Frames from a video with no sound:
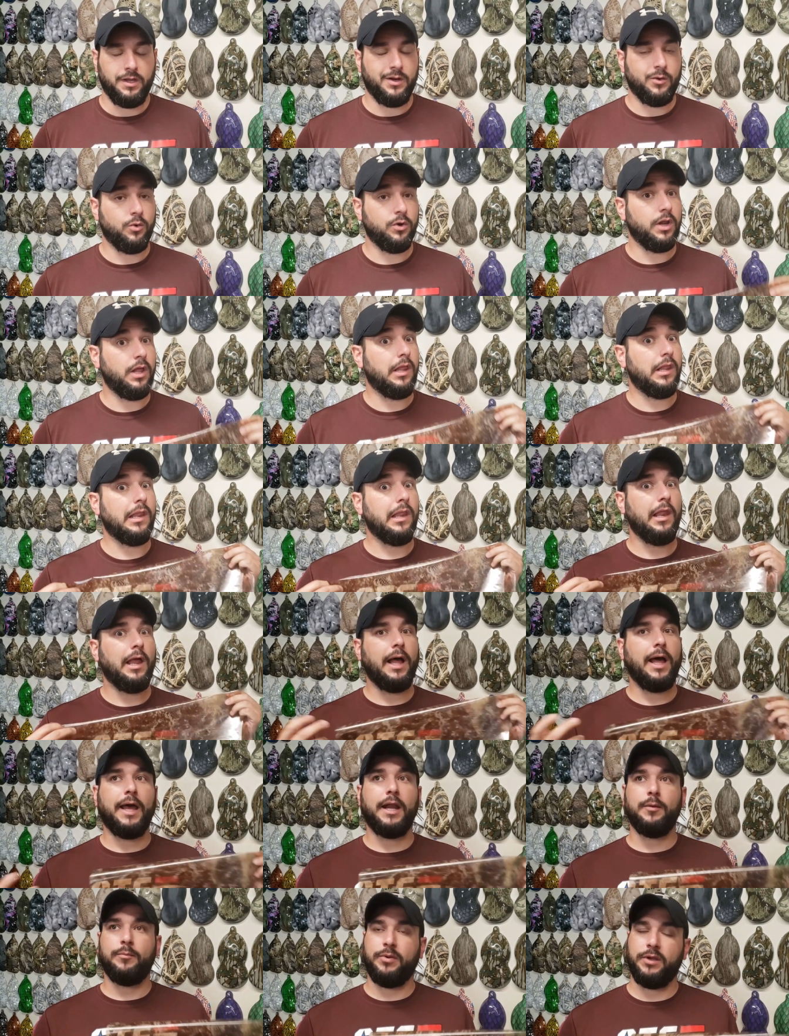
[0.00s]
Now what a
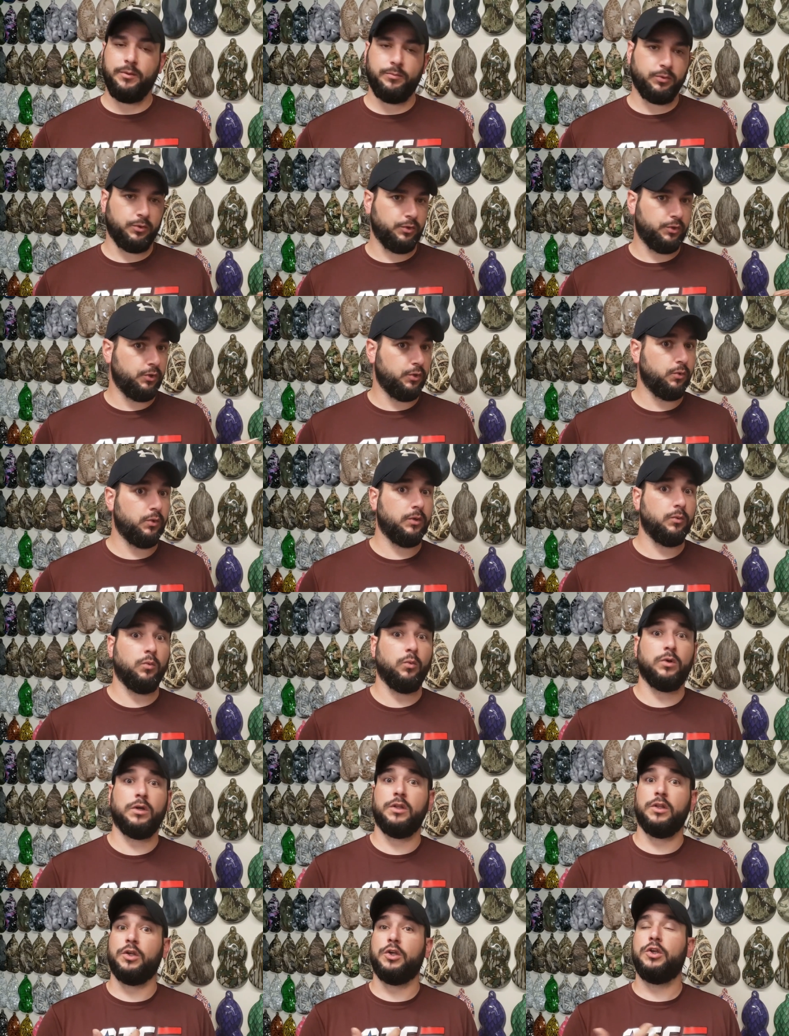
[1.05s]
lot of people do, and one
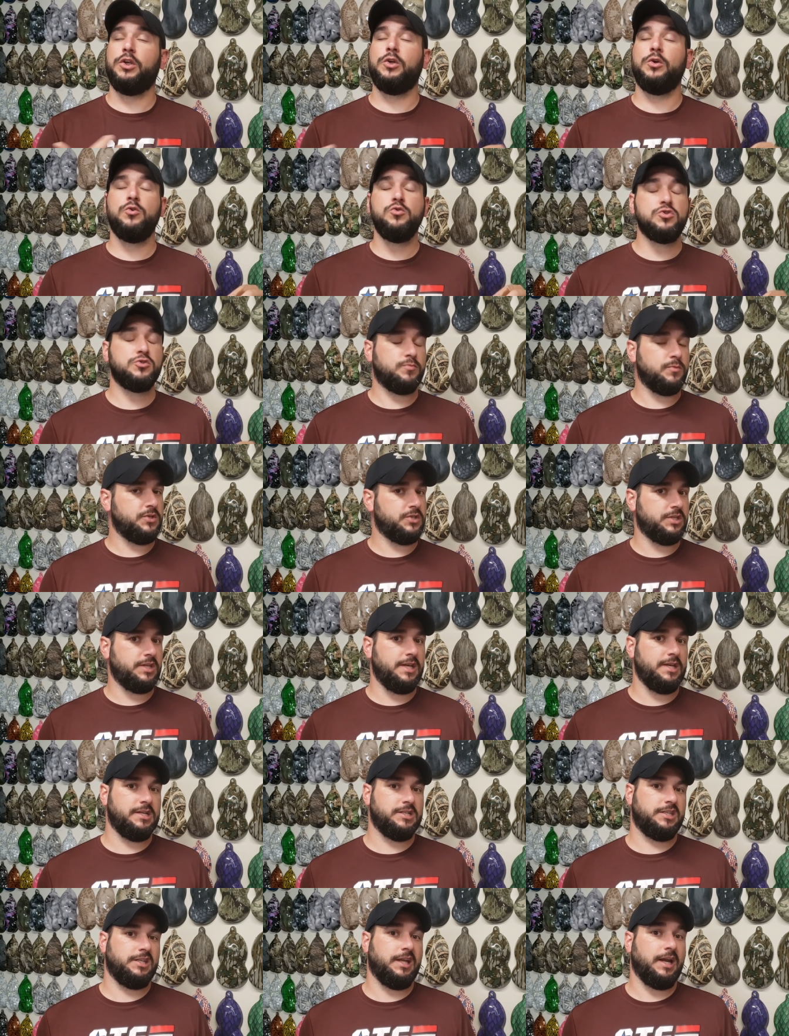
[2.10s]
of the huge
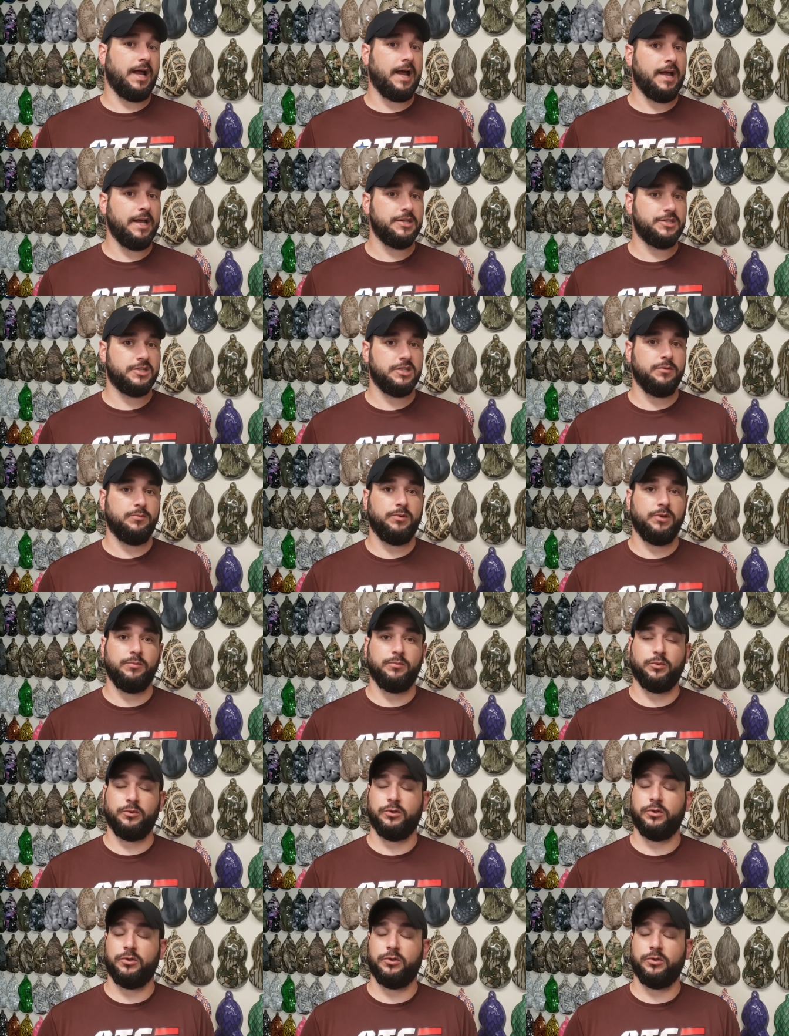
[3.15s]
mistakes that I see people